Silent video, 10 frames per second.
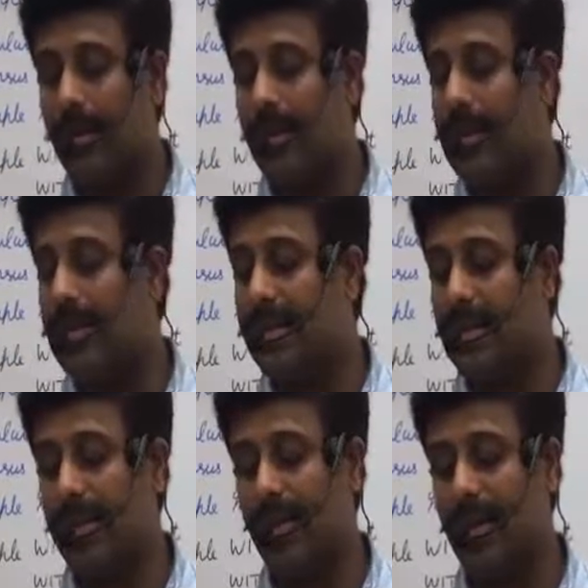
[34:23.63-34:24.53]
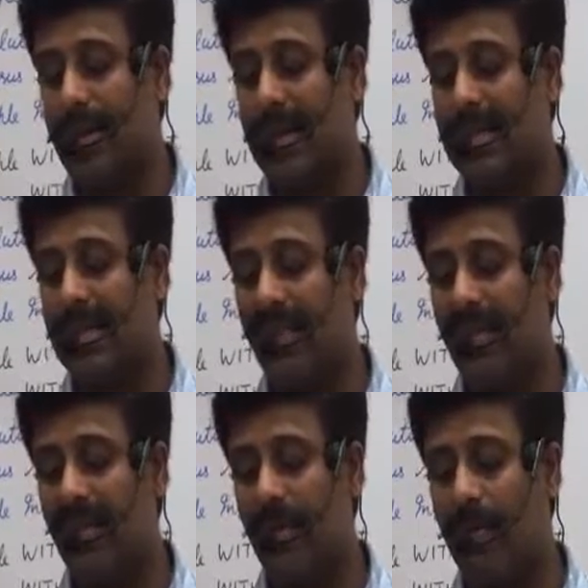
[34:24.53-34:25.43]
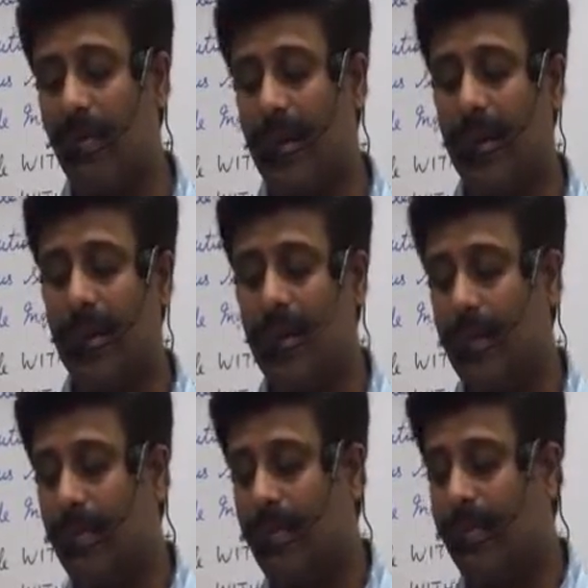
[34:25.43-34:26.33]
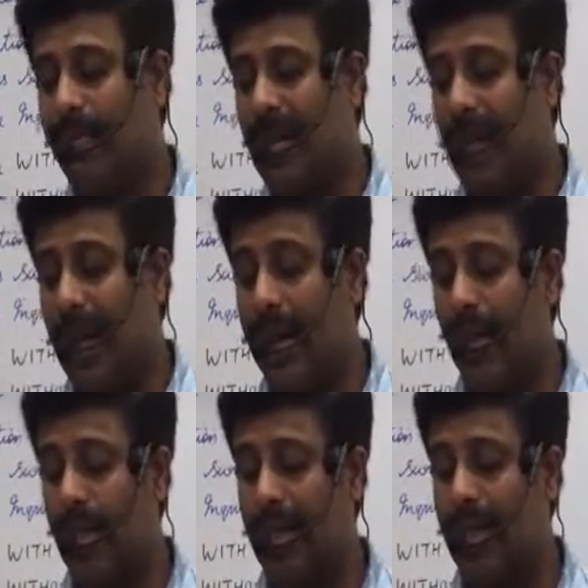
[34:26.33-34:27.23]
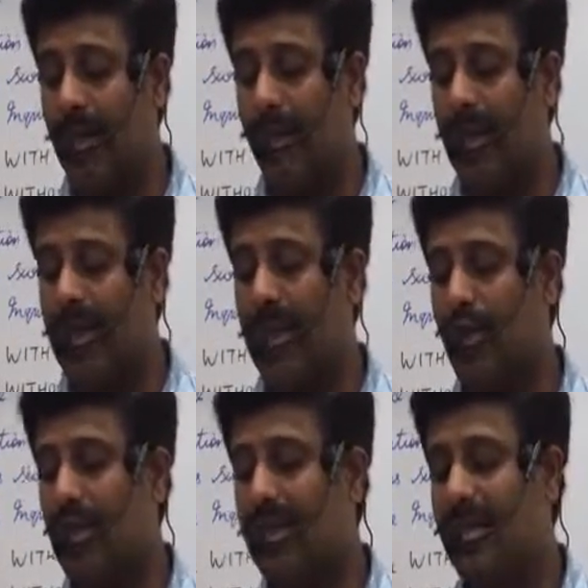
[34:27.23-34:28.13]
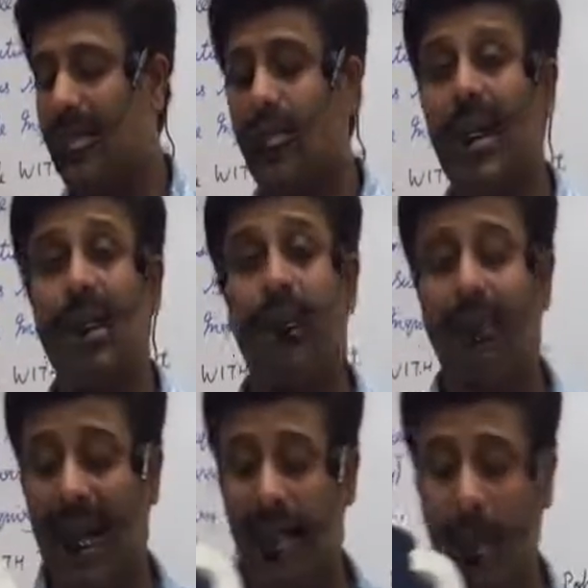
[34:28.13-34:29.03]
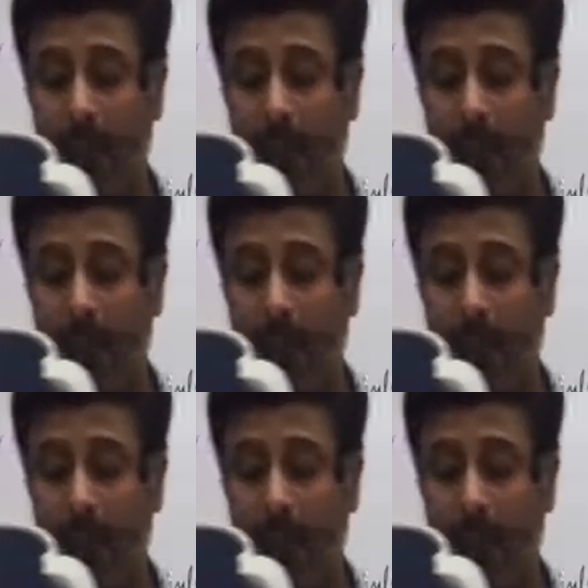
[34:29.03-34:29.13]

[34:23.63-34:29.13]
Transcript: These stratas differ from one another, and units of each stratum have